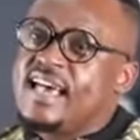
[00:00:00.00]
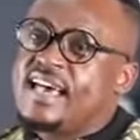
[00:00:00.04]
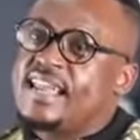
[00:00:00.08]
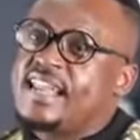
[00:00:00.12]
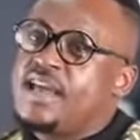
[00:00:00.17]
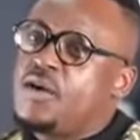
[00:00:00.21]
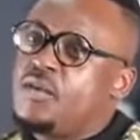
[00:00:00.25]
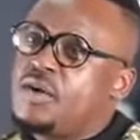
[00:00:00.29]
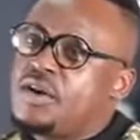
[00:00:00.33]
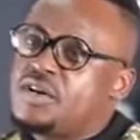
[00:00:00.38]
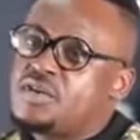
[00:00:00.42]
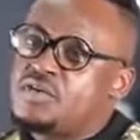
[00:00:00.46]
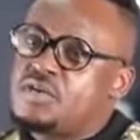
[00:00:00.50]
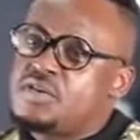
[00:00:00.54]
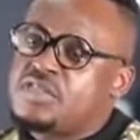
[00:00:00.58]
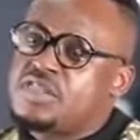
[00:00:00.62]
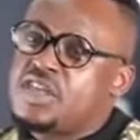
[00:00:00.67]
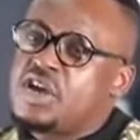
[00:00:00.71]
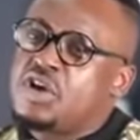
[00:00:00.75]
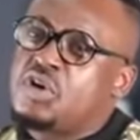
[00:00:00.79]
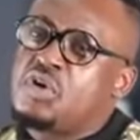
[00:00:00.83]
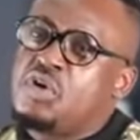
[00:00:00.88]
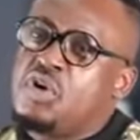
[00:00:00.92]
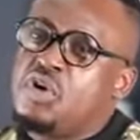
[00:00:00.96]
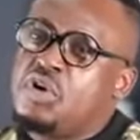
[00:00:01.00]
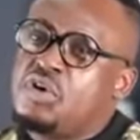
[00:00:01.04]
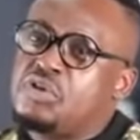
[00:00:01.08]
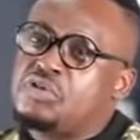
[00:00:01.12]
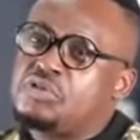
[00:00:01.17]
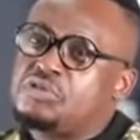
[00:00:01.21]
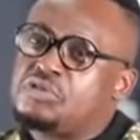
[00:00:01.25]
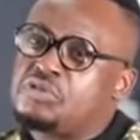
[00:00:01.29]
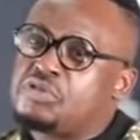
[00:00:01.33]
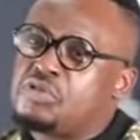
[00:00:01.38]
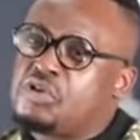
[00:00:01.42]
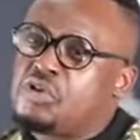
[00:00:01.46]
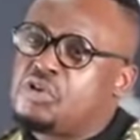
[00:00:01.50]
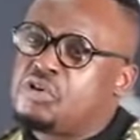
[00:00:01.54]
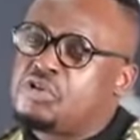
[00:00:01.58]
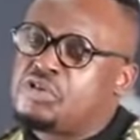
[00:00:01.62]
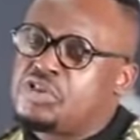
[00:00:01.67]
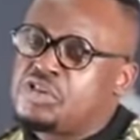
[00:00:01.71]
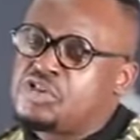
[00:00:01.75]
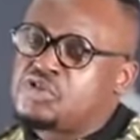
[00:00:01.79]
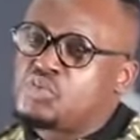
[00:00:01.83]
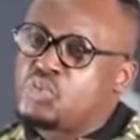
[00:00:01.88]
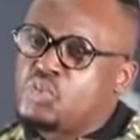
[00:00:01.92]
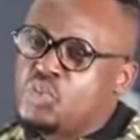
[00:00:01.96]
And I want to thank God for
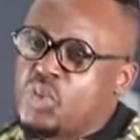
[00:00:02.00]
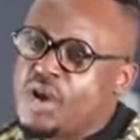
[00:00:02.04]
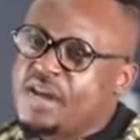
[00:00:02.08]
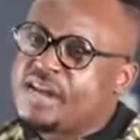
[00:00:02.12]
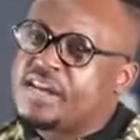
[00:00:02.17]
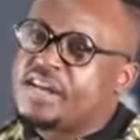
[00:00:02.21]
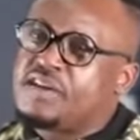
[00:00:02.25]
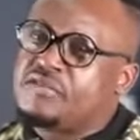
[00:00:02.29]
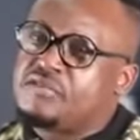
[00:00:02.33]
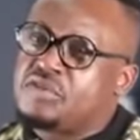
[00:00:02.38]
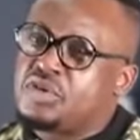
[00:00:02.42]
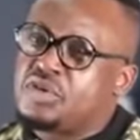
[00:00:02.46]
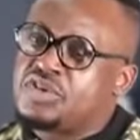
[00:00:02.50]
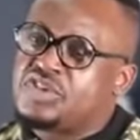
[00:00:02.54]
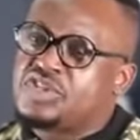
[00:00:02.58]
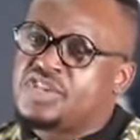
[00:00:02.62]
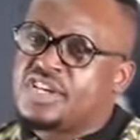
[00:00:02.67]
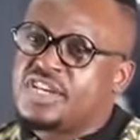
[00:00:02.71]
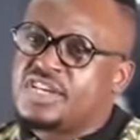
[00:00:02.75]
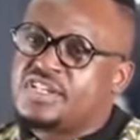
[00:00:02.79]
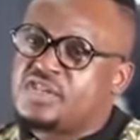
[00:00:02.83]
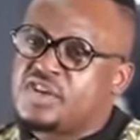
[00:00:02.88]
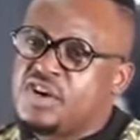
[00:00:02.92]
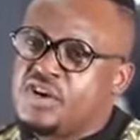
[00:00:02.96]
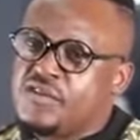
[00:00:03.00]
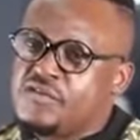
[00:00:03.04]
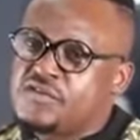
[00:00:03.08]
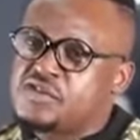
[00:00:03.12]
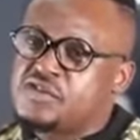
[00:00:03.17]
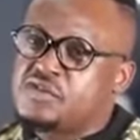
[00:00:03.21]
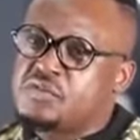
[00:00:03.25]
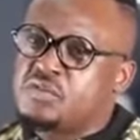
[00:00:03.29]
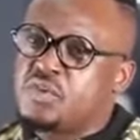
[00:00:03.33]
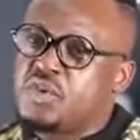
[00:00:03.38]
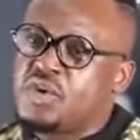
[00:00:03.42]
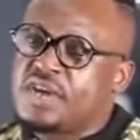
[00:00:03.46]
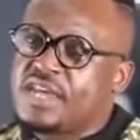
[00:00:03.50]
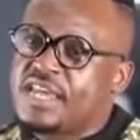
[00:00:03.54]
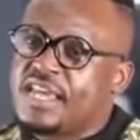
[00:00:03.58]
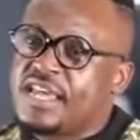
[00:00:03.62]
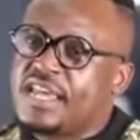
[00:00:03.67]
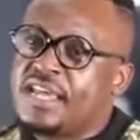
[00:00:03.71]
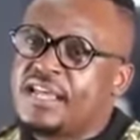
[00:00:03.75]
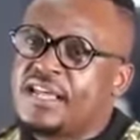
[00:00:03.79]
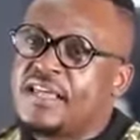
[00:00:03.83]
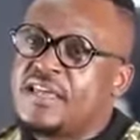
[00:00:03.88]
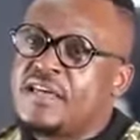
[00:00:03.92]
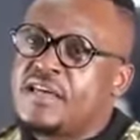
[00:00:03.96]
this wonderful church of
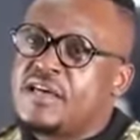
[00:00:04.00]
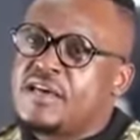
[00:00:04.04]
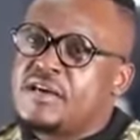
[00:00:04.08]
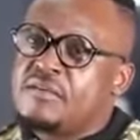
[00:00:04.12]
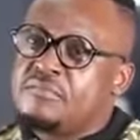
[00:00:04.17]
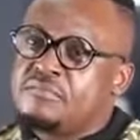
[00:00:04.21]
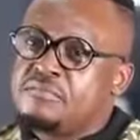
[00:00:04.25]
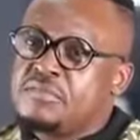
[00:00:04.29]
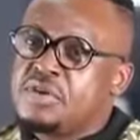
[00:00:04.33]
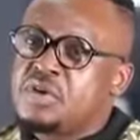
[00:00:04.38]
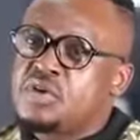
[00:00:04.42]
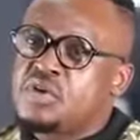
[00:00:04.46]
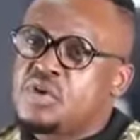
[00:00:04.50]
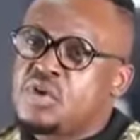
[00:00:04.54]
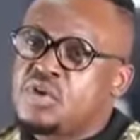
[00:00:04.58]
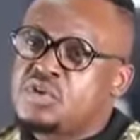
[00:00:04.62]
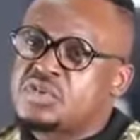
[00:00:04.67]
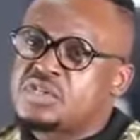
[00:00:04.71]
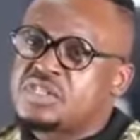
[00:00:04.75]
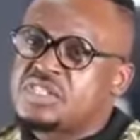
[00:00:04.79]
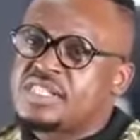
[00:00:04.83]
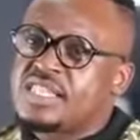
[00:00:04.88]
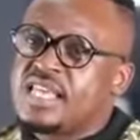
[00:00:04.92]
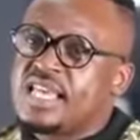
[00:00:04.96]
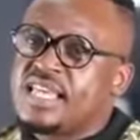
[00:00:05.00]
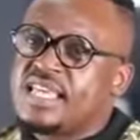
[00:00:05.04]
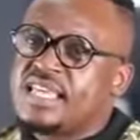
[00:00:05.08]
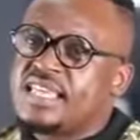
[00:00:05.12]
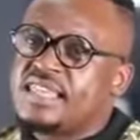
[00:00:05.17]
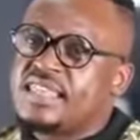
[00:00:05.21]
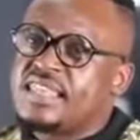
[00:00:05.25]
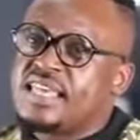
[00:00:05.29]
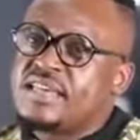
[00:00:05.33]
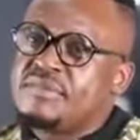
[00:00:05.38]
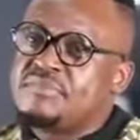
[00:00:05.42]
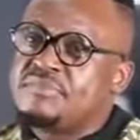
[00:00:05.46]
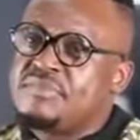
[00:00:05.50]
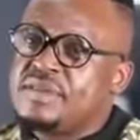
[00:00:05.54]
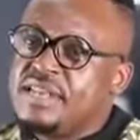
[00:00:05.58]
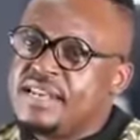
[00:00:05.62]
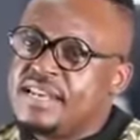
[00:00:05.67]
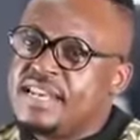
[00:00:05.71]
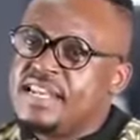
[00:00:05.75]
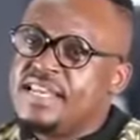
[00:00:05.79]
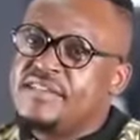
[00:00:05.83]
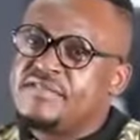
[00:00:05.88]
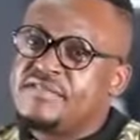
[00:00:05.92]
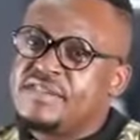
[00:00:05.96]
Sebokeng, because they
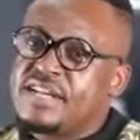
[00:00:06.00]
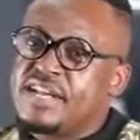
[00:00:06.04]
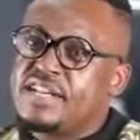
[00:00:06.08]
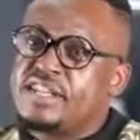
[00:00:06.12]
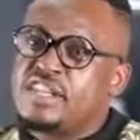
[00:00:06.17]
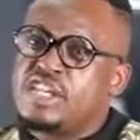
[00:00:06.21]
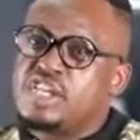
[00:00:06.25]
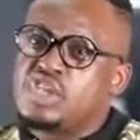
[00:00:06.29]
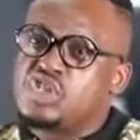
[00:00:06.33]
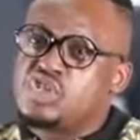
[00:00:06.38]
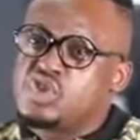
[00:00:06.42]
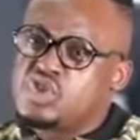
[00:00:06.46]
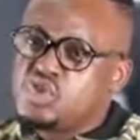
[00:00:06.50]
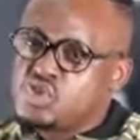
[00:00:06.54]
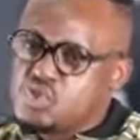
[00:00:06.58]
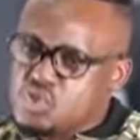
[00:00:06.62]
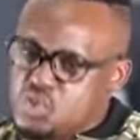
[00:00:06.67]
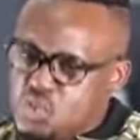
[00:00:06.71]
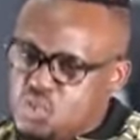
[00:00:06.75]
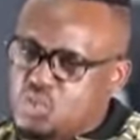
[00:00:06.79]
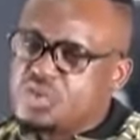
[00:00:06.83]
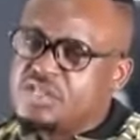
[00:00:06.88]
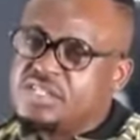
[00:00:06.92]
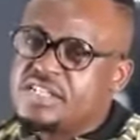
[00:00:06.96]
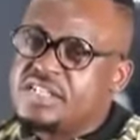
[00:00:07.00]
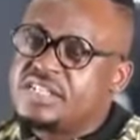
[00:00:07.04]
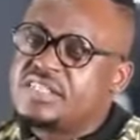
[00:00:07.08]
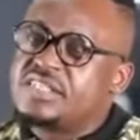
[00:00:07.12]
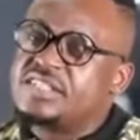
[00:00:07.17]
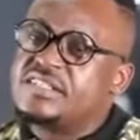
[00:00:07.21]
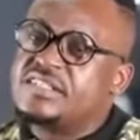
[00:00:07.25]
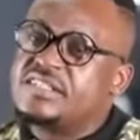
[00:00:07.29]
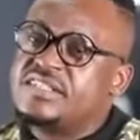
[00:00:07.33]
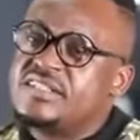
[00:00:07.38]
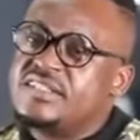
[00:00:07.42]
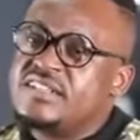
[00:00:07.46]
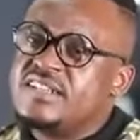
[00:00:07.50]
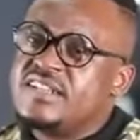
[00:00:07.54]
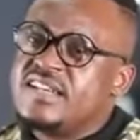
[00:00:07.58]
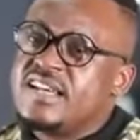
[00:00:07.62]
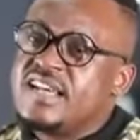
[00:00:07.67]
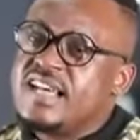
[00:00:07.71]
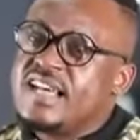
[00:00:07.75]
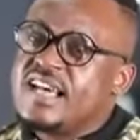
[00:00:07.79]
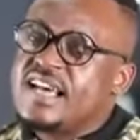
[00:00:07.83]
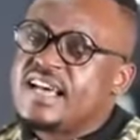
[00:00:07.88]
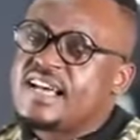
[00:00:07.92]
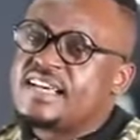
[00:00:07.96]
believed and they stood
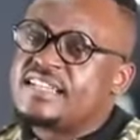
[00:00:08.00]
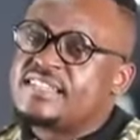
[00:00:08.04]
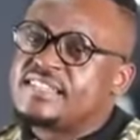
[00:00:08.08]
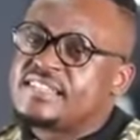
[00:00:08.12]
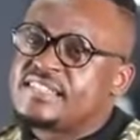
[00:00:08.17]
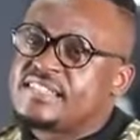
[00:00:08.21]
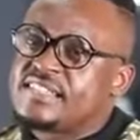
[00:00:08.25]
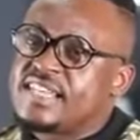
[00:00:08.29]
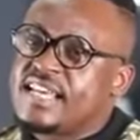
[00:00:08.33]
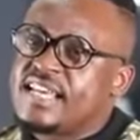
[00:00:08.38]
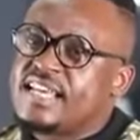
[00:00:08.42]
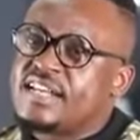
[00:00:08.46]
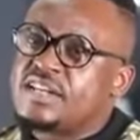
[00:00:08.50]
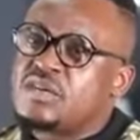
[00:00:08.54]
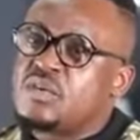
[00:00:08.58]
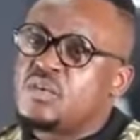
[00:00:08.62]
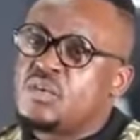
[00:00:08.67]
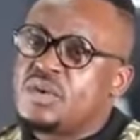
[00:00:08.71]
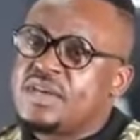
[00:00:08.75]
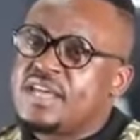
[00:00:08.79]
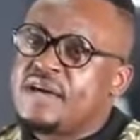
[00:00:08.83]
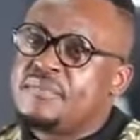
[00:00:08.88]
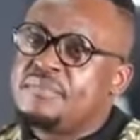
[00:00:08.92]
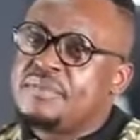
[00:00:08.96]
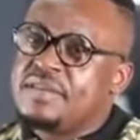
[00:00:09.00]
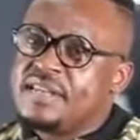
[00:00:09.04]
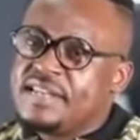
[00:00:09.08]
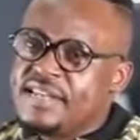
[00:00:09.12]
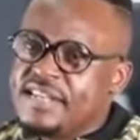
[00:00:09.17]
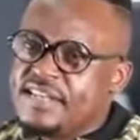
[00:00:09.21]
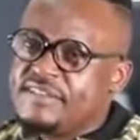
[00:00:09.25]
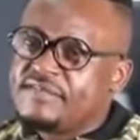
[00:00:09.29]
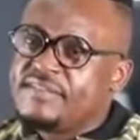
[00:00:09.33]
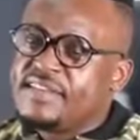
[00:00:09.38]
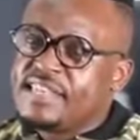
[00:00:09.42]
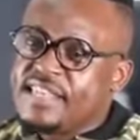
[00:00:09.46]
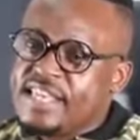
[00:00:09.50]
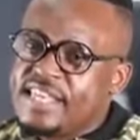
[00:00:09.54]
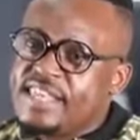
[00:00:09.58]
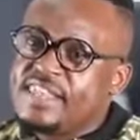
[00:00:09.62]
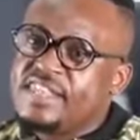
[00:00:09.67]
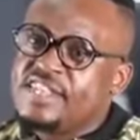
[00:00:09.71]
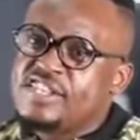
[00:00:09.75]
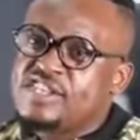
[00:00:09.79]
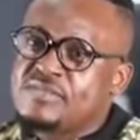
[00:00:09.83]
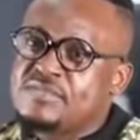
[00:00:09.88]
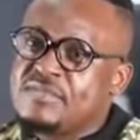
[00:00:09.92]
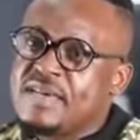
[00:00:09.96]
and said, "We are believing
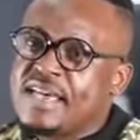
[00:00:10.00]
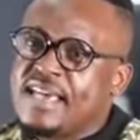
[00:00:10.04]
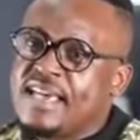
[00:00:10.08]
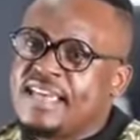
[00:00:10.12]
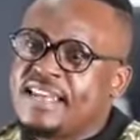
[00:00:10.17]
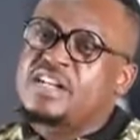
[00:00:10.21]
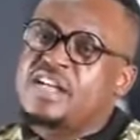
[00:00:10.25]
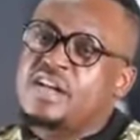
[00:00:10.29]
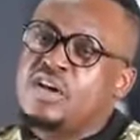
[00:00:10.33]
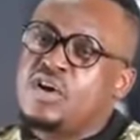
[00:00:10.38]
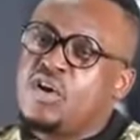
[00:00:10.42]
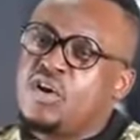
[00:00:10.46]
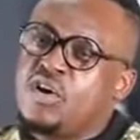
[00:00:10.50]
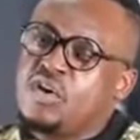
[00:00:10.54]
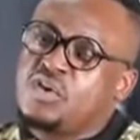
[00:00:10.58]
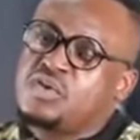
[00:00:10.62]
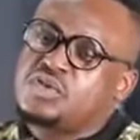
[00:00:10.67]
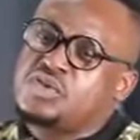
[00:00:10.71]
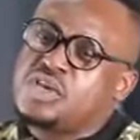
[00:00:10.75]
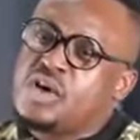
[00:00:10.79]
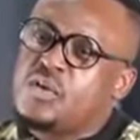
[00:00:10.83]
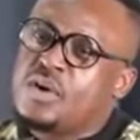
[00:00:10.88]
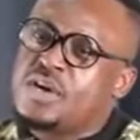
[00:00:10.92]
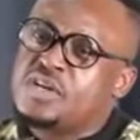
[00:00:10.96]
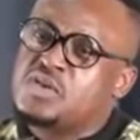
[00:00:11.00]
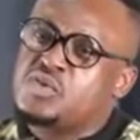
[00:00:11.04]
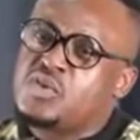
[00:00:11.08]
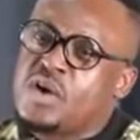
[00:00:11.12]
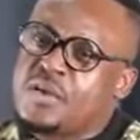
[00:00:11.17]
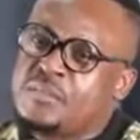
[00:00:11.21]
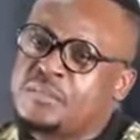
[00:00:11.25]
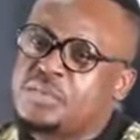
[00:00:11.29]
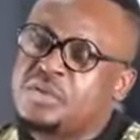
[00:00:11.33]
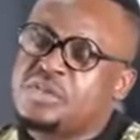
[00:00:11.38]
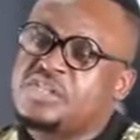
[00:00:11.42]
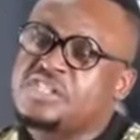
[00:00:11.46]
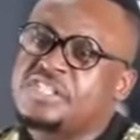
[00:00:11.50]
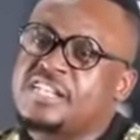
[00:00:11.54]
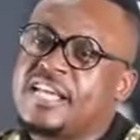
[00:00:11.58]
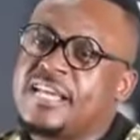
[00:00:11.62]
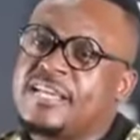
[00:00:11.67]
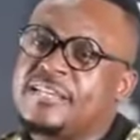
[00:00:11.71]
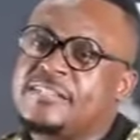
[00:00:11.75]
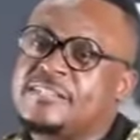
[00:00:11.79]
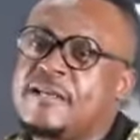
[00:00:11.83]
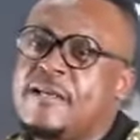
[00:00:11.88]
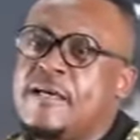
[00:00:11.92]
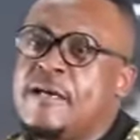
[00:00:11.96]
in this man." And also I want to
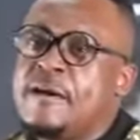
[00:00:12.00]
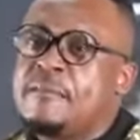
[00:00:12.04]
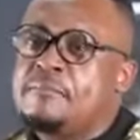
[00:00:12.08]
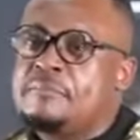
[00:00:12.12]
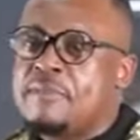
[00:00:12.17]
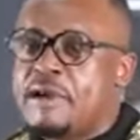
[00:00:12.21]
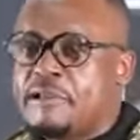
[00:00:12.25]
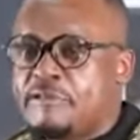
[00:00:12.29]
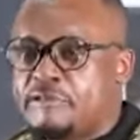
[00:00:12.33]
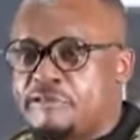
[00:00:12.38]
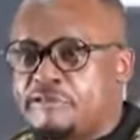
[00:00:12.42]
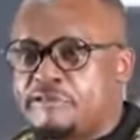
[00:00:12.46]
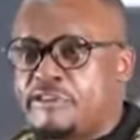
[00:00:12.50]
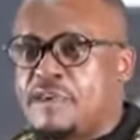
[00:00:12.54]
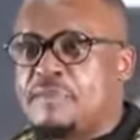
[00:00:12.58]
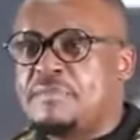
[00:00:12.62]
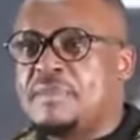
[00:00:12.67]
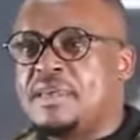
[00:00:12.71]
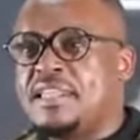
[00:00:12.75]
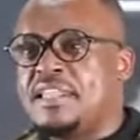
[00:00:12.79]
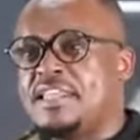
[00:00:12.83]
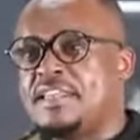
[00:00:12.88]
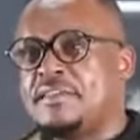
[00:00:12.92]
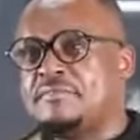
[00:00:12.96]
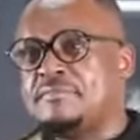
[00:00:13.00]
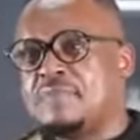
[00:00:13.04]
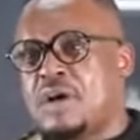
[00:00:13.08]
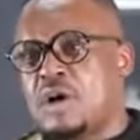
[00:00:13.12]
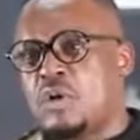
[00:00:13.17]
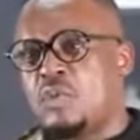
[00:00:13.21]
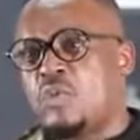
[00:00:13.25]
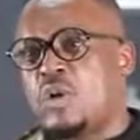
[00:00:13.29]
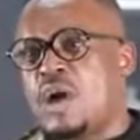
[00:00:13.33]
appreciate my family, my